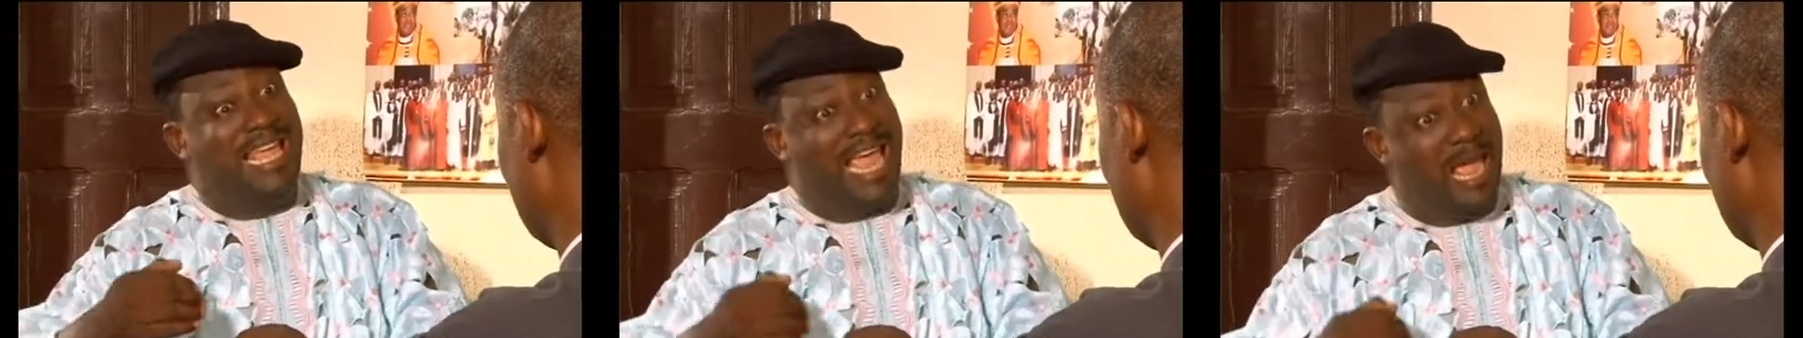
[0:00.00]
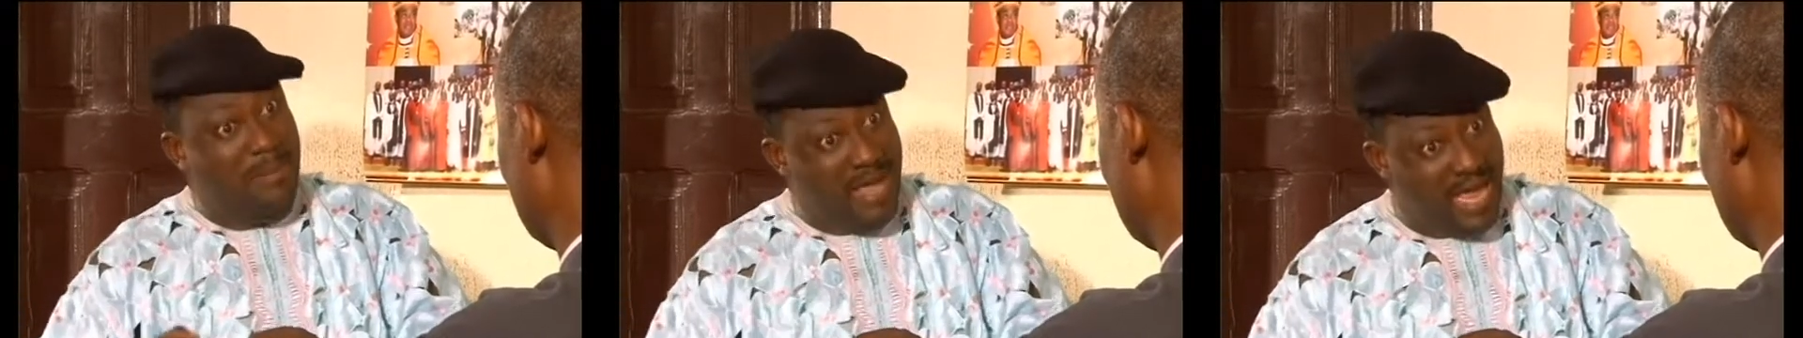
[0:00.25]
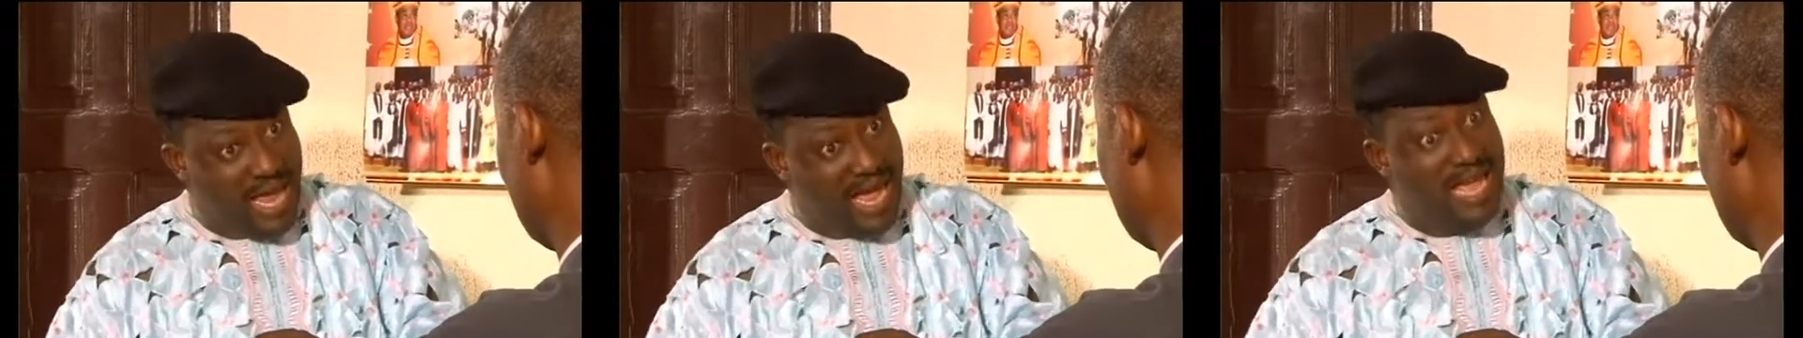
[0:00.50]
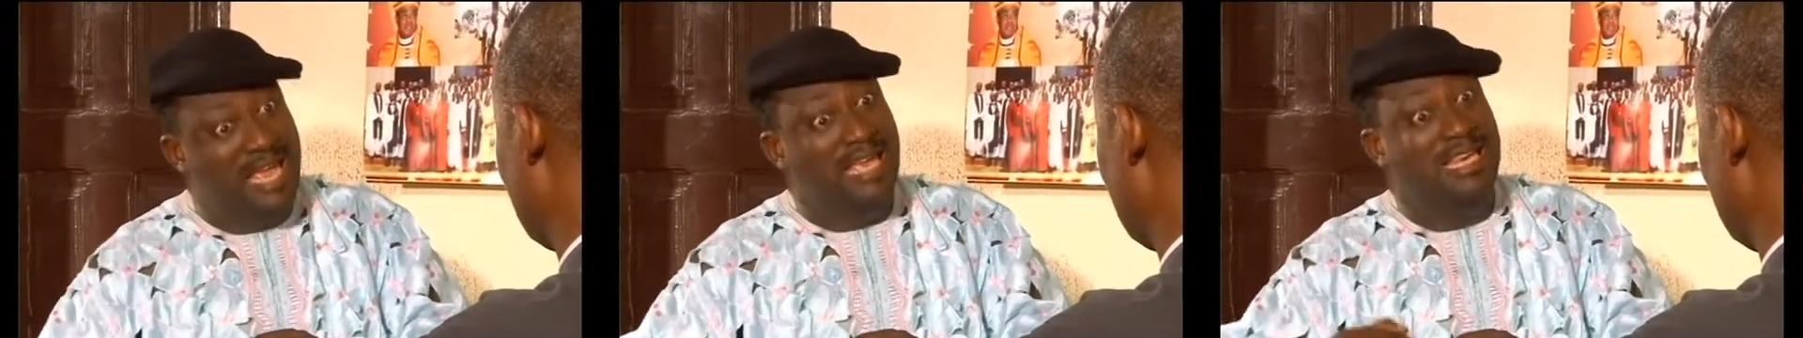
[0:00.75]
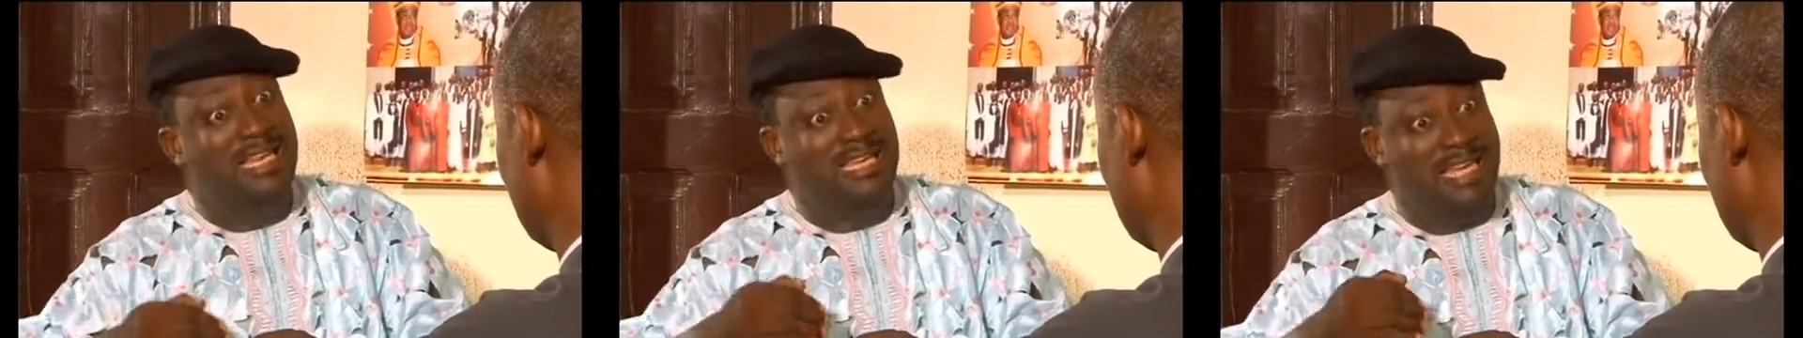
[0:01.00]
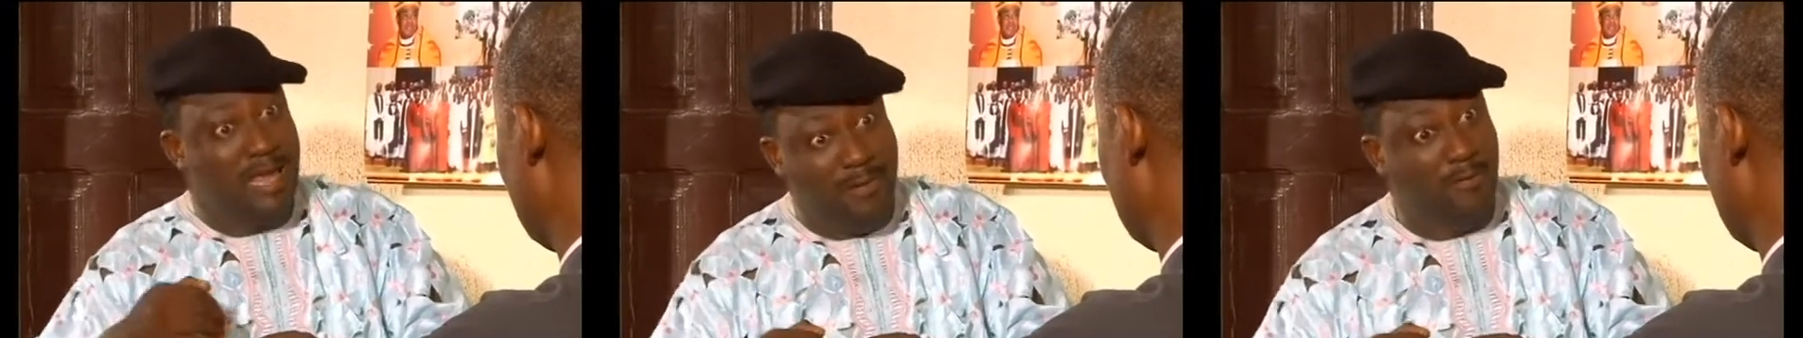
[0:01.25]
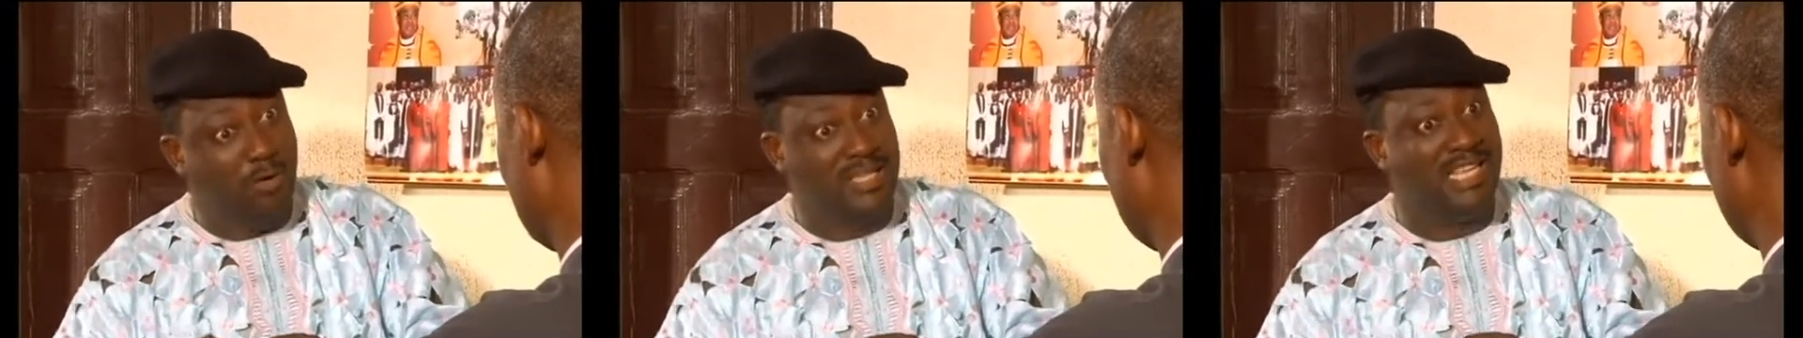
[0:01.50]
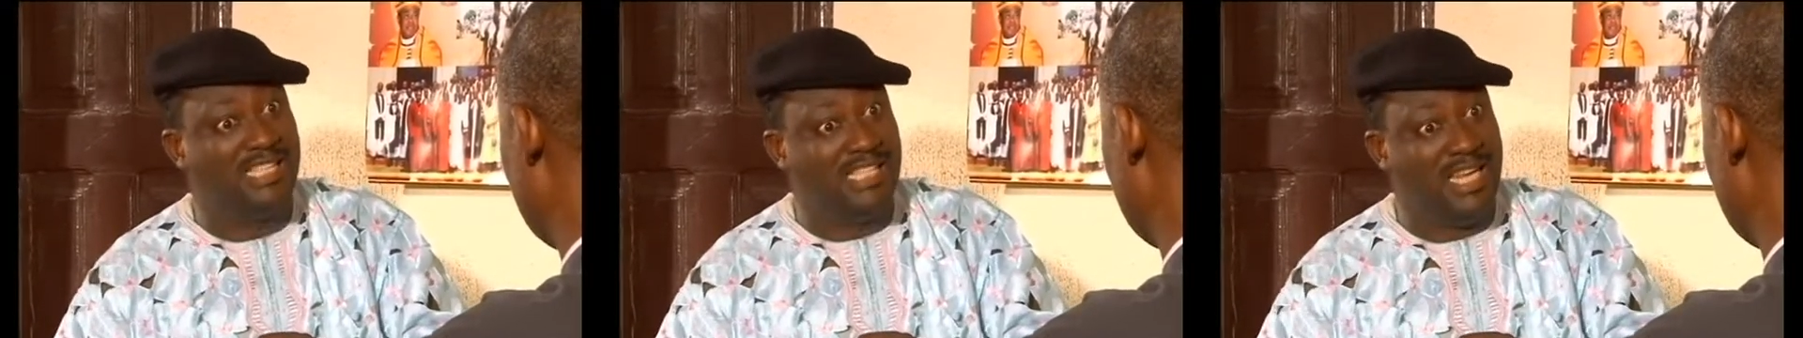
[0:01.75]
came here the day before
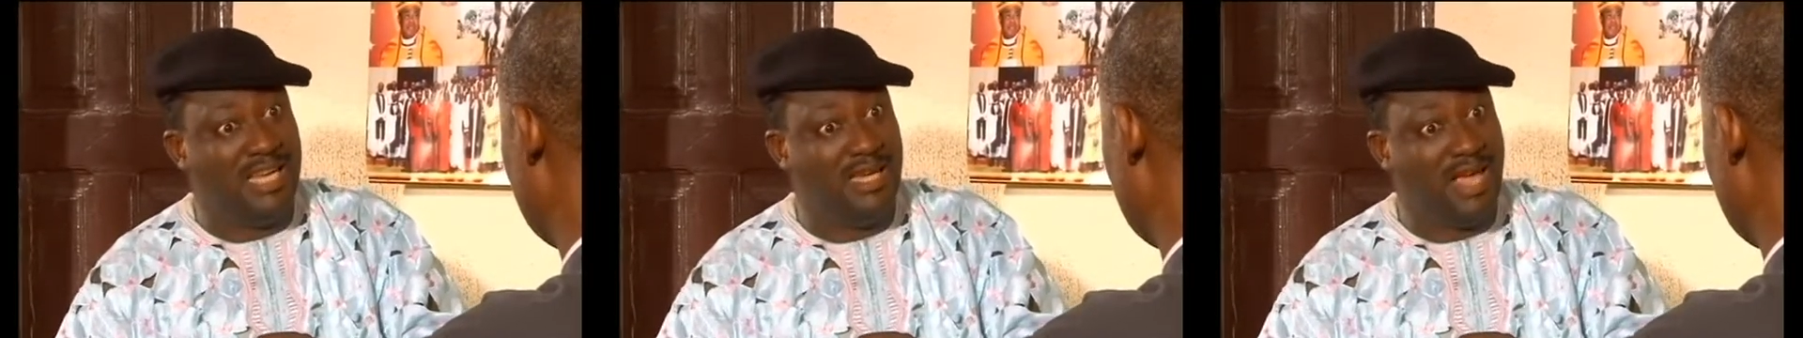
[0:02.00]
yesterday?